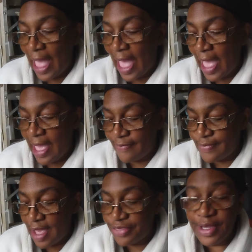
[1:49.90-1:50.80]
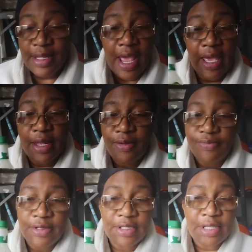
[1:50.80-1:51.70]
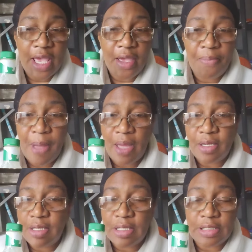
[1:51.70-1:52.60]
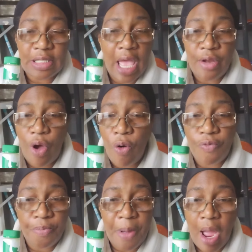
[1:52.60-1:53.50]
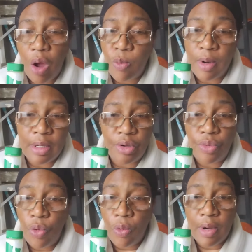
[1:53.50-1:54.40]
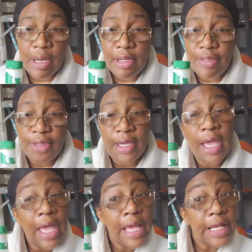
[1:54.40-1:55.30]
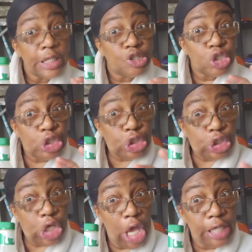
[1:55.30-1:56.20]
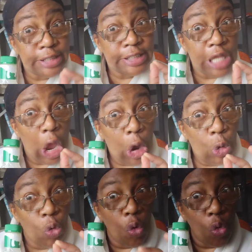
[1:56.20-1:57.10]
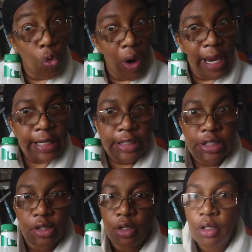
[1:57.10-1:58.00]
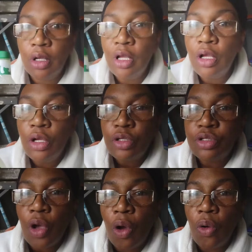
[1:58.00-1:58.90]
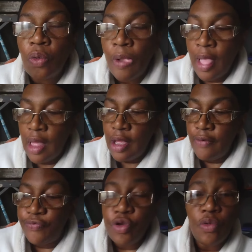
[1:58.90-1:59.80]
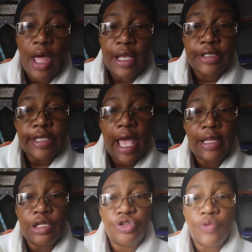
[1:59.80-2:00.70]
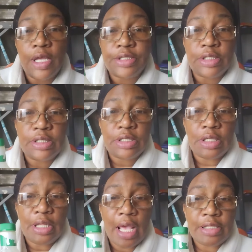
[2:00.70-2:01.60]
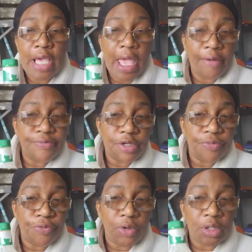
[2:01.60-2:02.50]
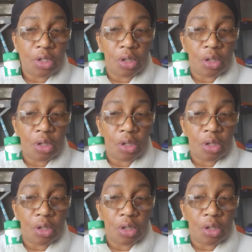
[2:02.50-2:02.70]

I have nothing negative to say about it. It's not overpowering or anything. It's just right. So, if you like salad dressings and like to have different